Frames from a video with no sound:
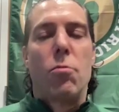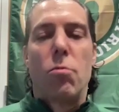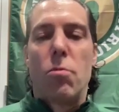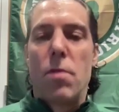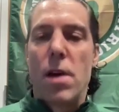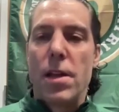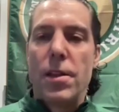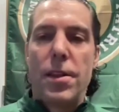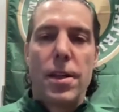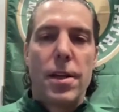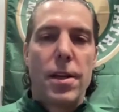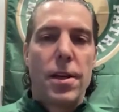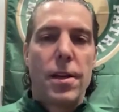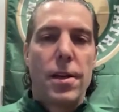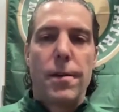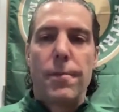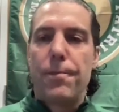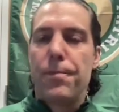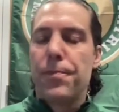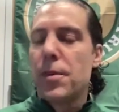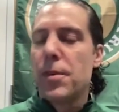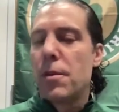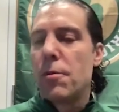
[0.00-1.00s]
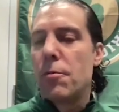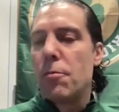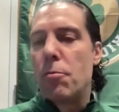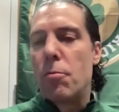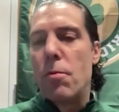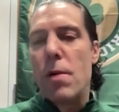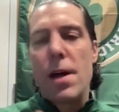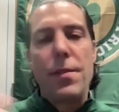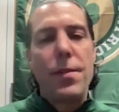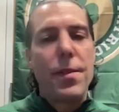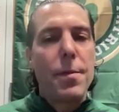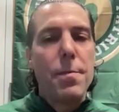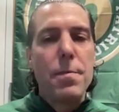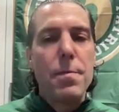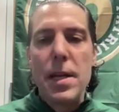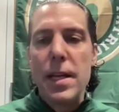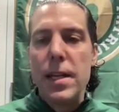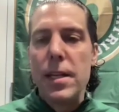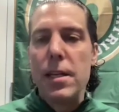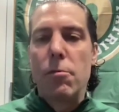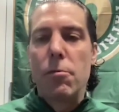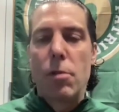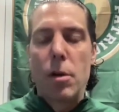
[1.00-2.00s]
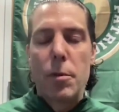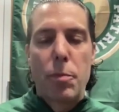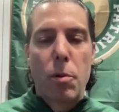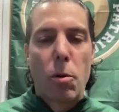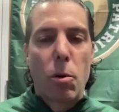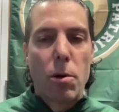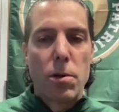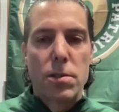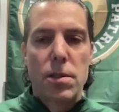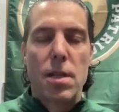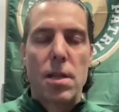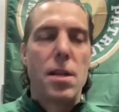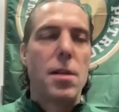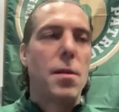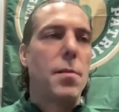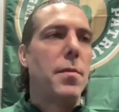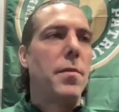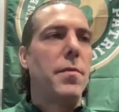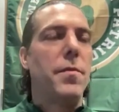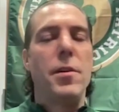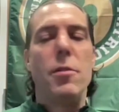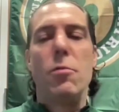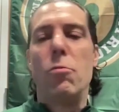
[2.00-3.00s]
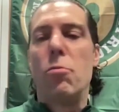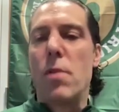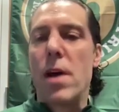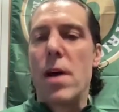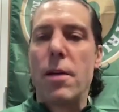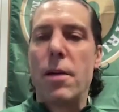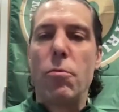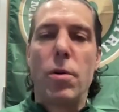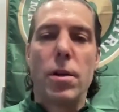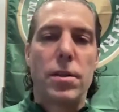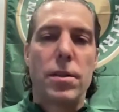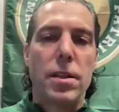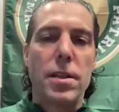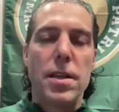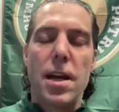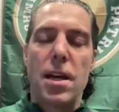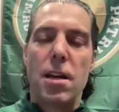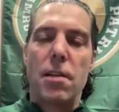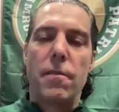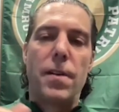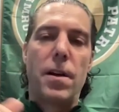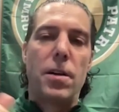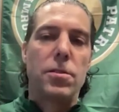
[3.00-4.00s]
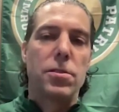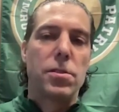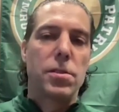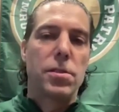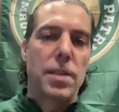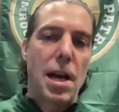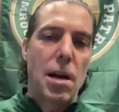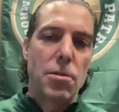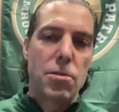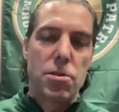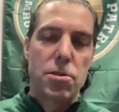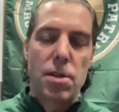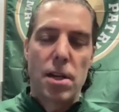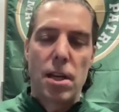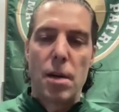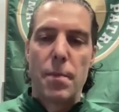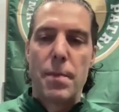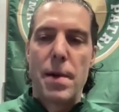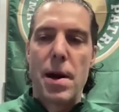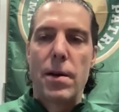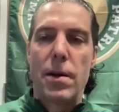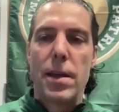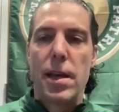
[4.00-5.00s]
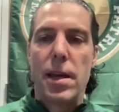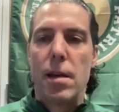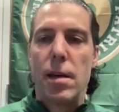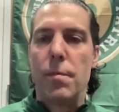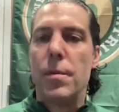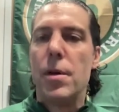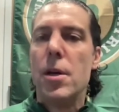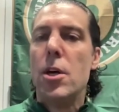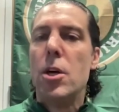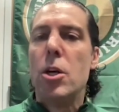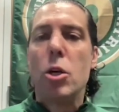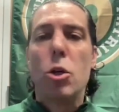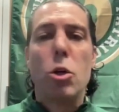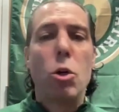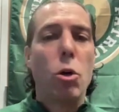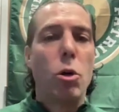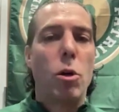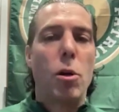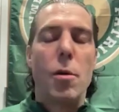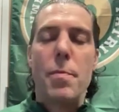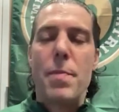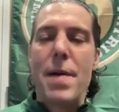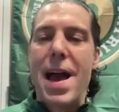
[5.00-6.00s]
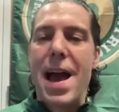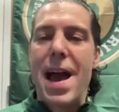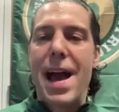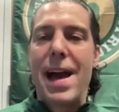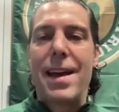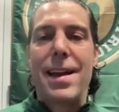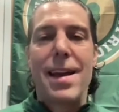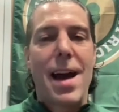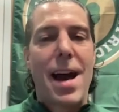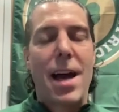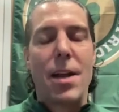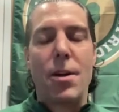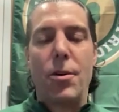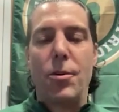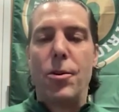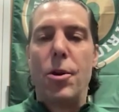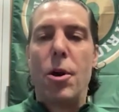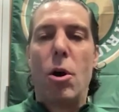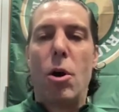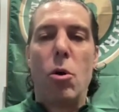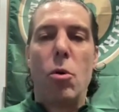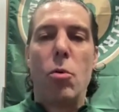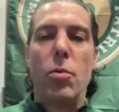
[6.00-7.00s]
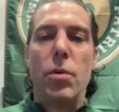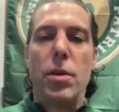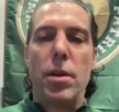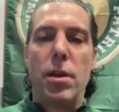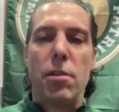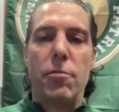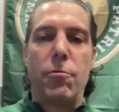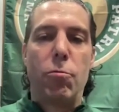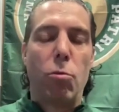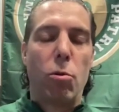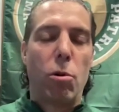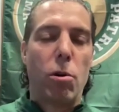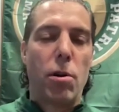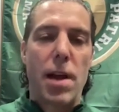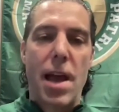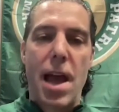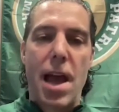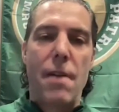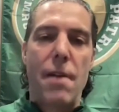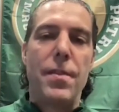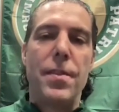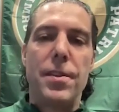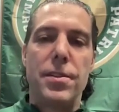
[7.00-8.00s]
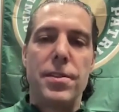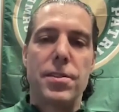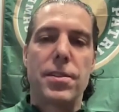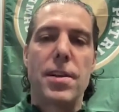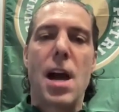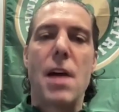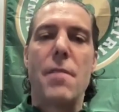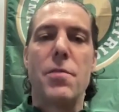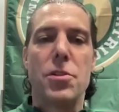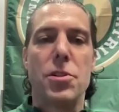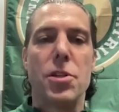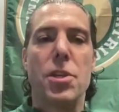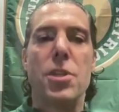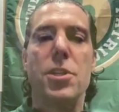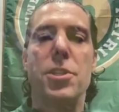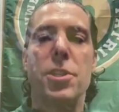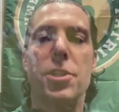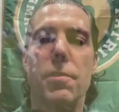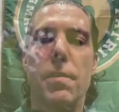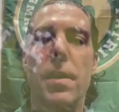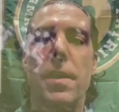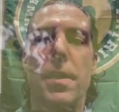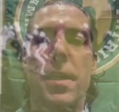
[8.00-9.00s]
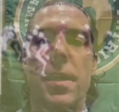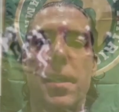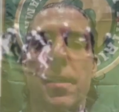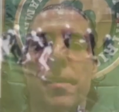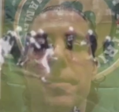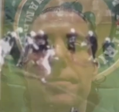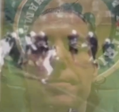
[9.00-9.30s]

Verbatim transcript: read the media reports on him, if he read what the NFL scouts said about him, good or bad, I don't know if we're having this conversation right now.